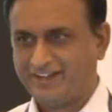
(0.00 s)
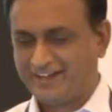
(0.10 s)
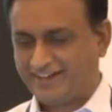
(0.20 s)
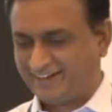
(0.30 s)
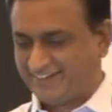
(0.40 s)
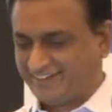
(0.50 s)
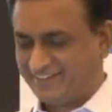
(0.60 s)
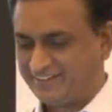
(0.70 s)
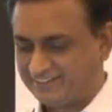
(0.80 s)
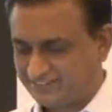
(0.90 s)

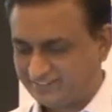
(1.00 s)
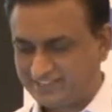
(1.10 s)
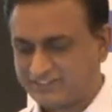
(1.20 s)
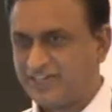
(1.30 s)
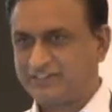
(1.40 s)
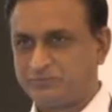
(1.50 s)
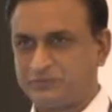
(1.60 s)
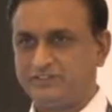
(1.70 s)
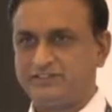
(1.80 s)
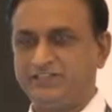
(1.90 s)
And this National High Speed
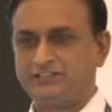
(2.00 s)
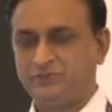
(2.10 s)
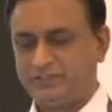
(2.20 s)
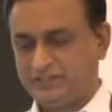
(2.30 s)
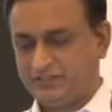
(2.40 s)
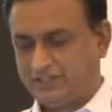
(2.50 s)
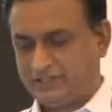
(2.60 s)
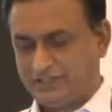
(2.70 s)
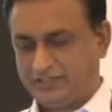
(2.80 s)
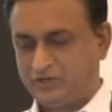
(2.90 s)
has been
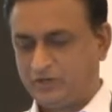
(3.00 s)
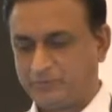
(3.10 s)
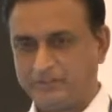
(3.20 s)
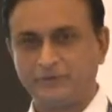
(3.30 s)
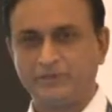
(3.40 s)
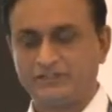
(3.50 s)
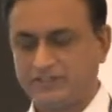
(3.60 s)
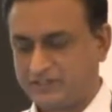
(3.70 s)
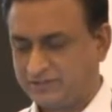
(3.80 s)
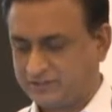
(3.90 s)
incorporated by
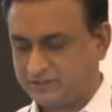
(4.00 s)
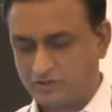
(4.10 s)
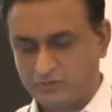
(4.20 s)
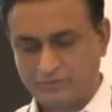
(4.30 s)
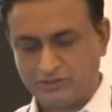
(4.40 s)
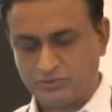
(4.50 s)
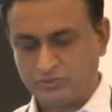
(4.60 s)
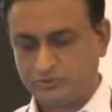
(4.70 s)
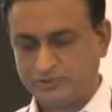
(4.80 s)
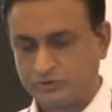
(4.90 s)
the government
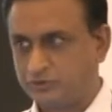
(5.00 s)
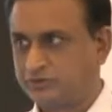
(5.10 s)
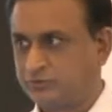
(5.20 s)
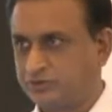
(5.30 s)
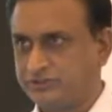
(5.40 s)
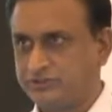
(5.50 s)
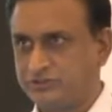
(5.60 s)
to execute this project.